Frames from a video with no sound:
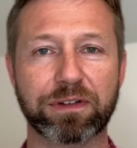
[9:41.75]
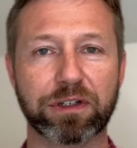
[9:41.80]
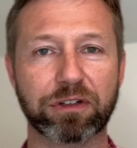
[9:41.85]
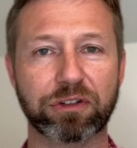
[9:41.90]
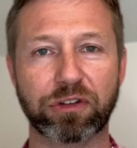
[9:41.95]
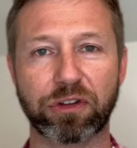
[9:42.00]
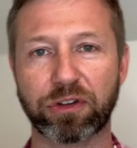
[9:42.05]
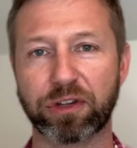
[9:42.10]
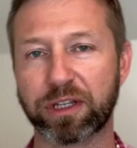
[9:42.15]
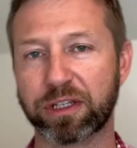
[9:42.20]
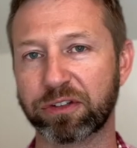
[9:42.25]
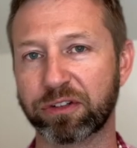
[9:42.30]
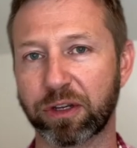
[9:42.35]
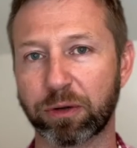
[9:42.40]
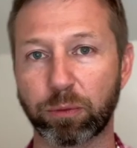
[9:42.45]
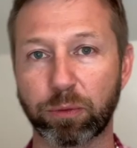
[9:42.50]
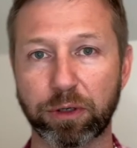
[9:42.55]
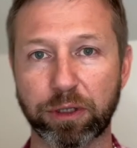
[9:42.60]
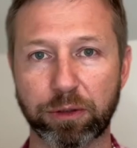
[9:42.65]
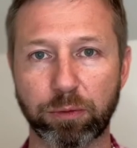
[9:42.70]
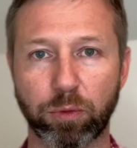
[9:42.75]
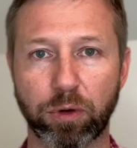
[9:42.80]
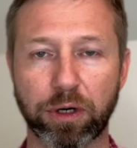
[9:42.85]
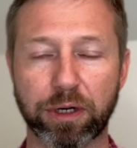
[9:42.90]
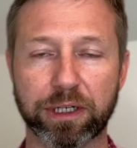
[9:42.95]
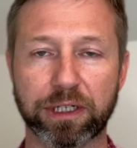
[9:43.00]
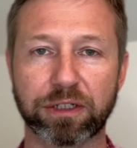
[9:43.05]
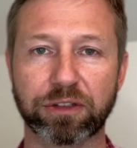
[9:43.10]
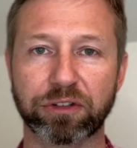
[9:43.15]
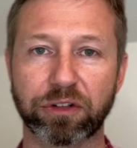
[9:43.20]
Here's the things I really
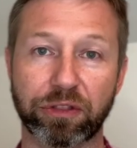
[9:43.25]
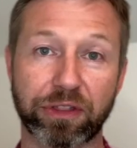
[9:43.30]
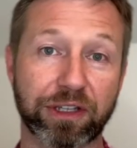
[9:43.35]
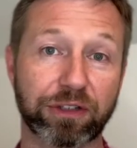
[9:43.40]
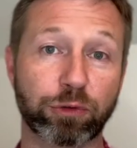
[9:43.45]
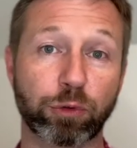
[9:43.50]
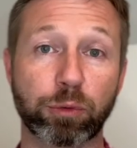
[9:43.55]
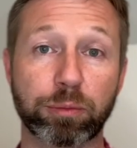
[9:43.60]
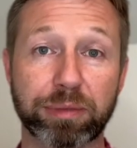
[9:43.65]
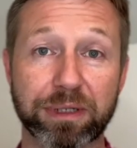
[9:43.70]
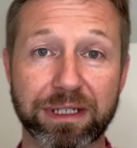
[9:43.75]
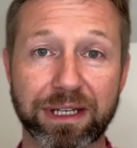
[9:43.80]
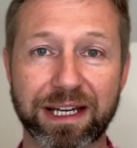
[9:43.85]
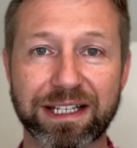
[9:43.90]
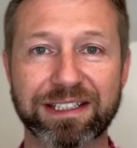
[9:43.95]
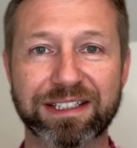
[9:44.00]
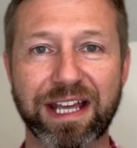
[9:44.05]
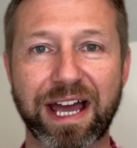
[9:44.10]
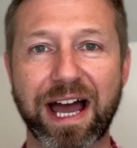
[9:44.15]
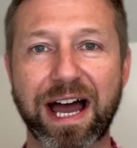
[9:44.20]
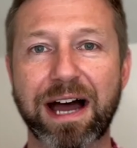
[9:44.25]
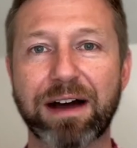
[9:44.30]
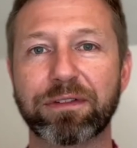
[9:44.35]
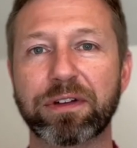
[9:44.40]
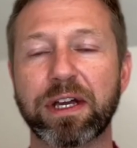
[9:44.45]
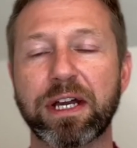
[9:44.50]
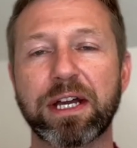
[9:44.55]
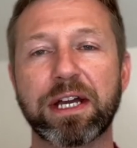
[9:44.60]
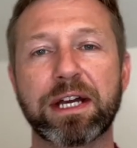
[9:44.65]
want. Here's the things that would be nice to have.